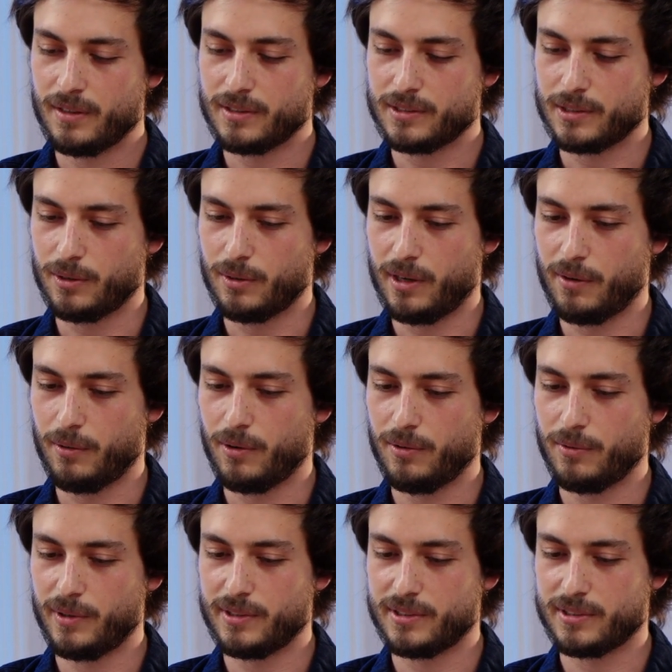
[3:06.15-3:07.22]
So I
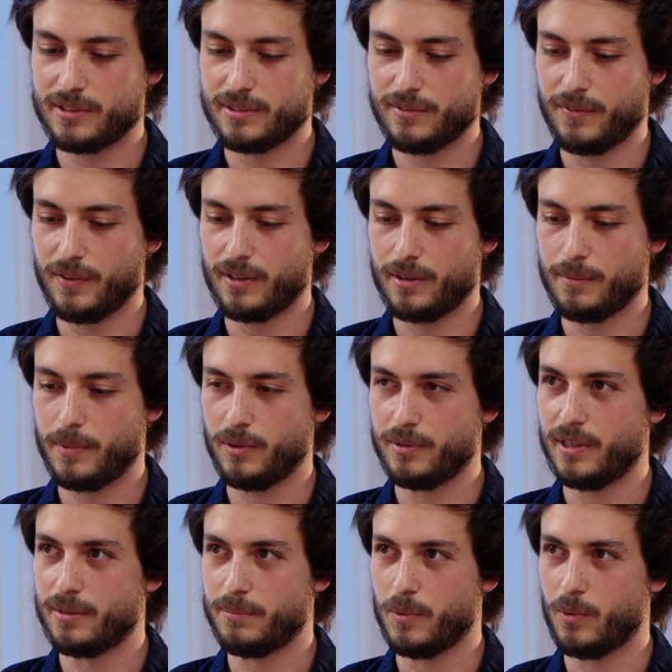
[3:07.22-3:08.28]
always think about
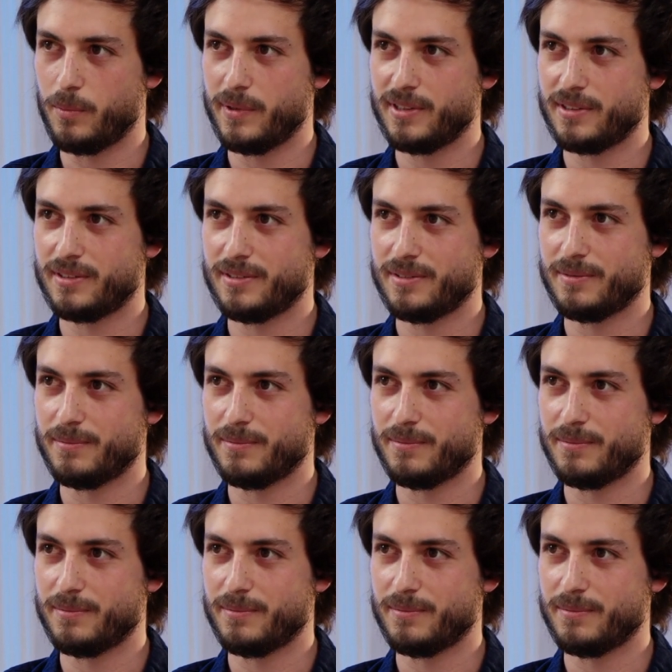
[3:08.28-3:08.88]
that moment